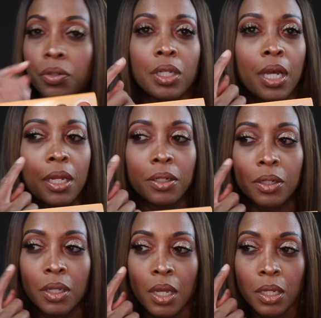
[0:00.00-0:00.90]
and kind
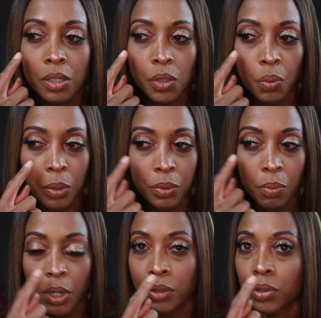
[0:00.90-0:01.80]
of swept
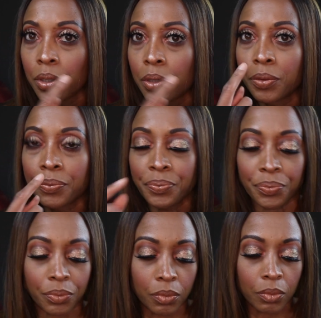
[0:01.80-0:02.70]
them under
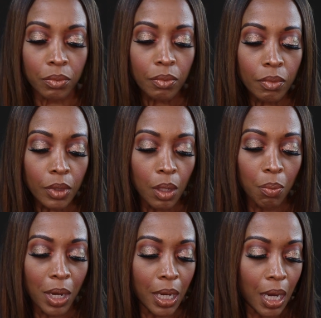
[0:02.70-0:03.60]

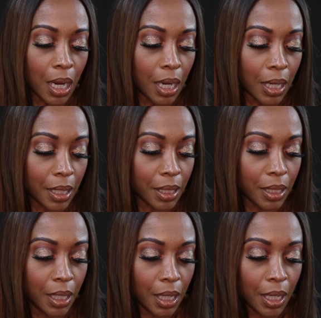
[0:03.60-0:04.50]
my
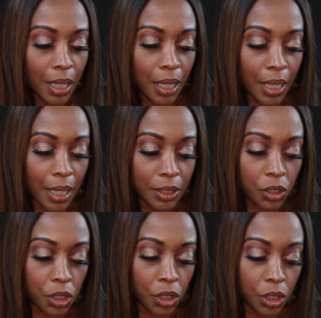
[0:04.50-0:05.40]
eye, and I
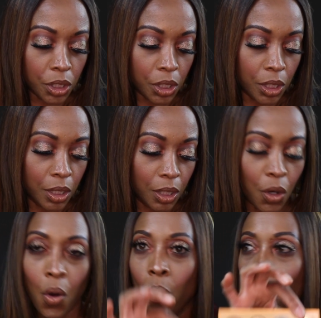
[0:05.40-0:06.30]
took
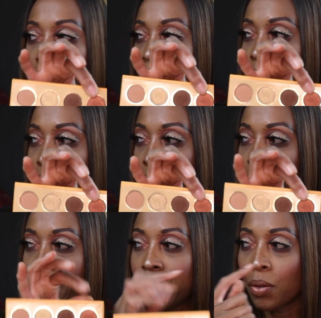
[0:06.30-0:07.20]

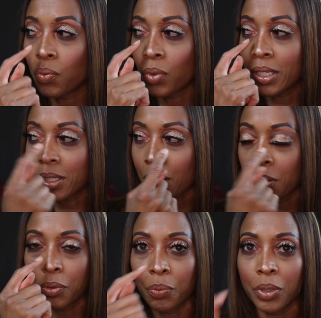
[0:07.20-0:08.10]
Kawanga, that rust
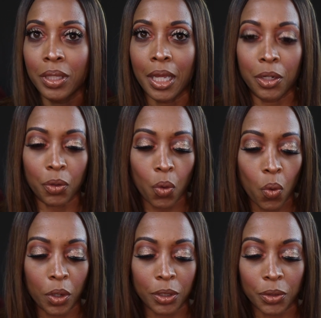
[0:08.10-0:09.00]
color, and put that in the
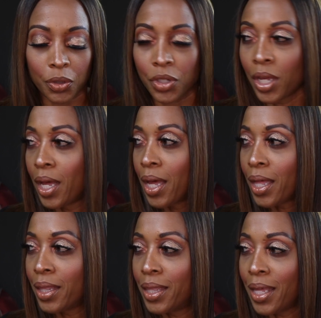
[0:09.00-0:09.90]
corners
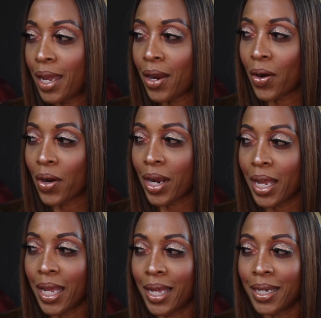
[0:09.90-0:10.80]
there,
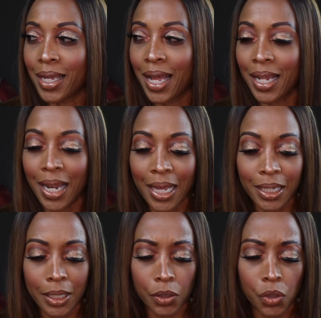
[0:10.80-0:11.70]
and I
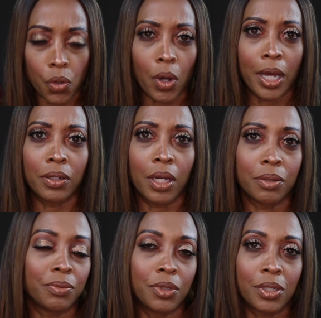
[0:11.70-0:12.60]
like it. So
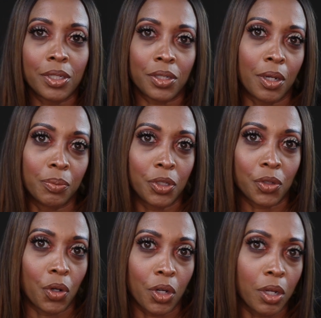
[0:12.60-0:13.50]
I since I'm just
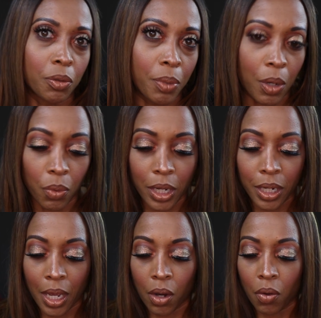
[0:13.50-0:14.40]
on Colourpop right
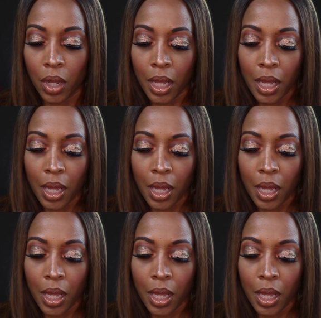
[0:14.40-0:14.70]
now,